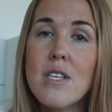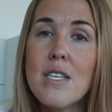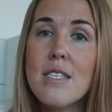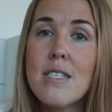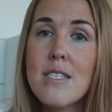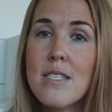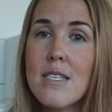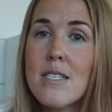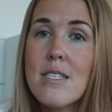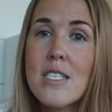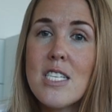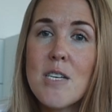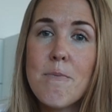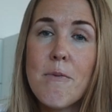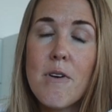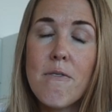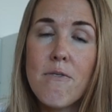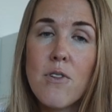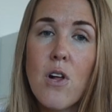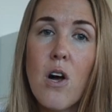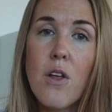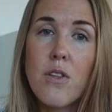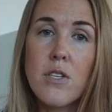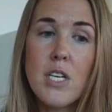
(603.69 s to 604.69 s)
this system
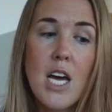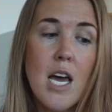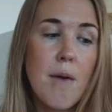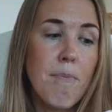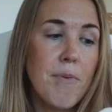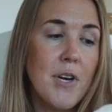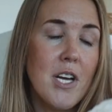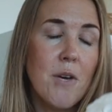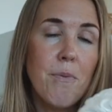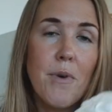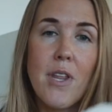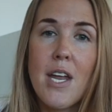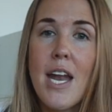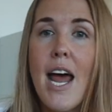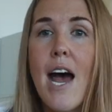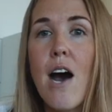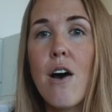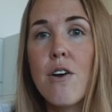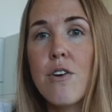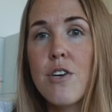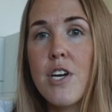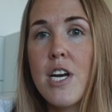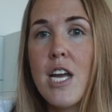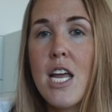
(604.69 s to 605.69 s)
of cloth diapering with an
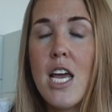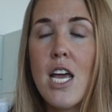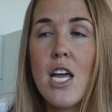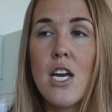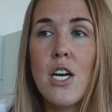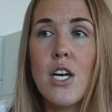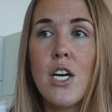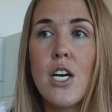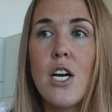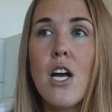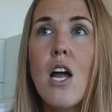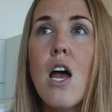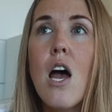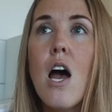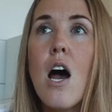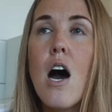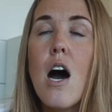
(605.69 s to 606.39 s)
outer and inner